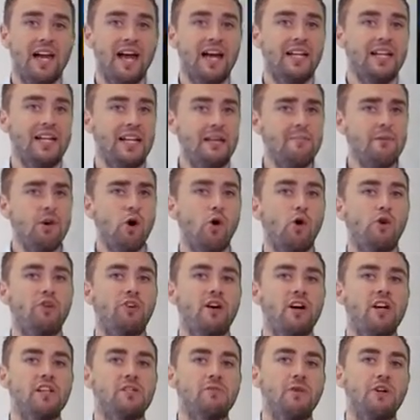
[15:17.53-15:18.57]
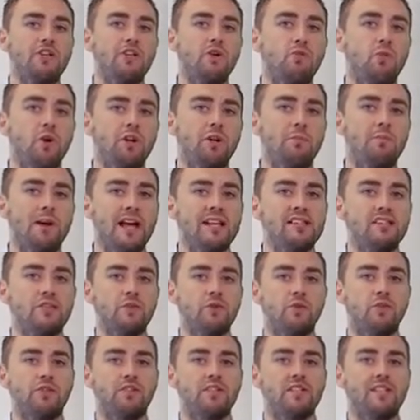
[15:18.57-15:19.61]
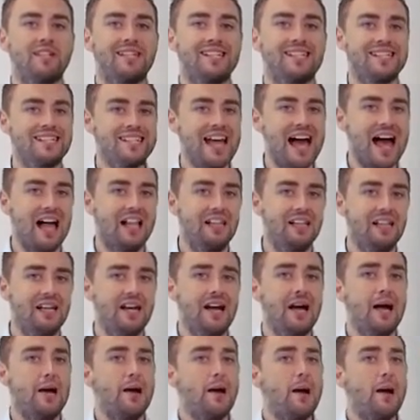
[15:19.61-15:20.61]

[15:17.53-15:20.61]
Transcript: And a limit order is when you want to place an order to sell